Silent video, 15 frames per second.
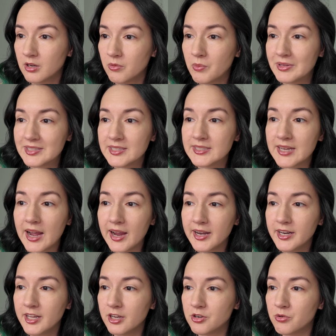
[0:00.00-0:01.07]
What's a
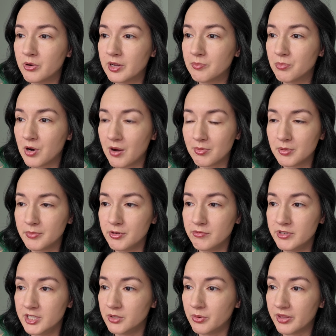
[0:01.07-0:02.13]
tiny annoying problem you
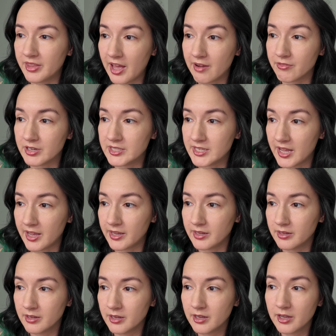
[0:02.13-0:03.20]
deal with every
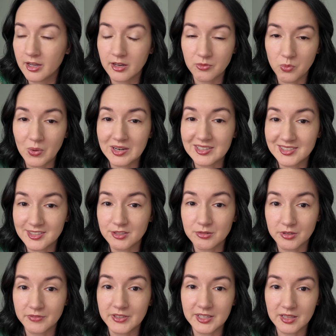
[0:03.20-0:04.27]
day, and what does it
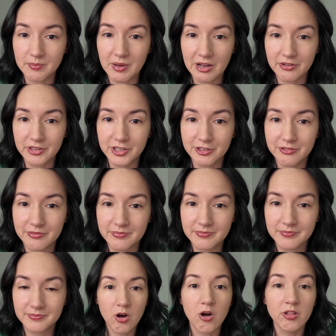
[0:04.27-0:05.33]
reveal about you?
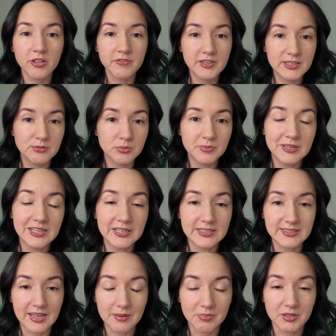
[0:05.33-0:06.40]
All of these would be an
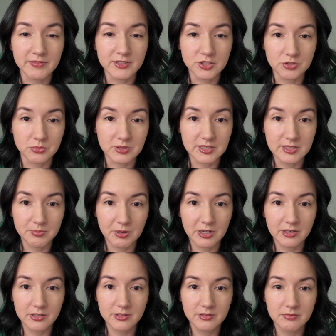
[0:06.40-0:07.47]
example of a story
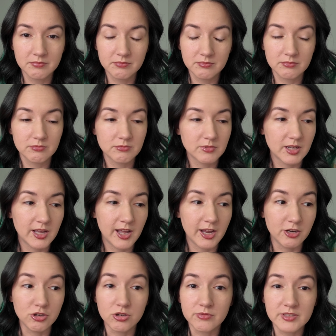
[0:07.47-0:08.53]
spark.
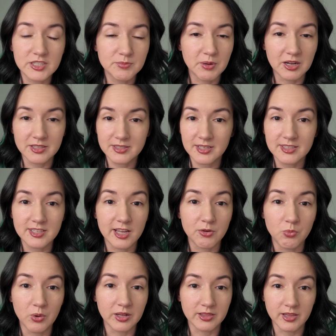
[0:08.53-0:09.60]
And your response is a
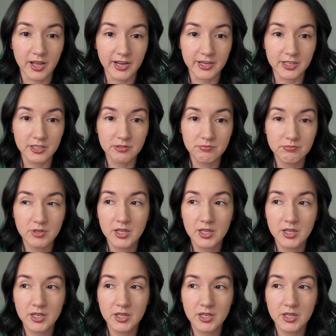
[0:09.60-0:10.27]
one-liner.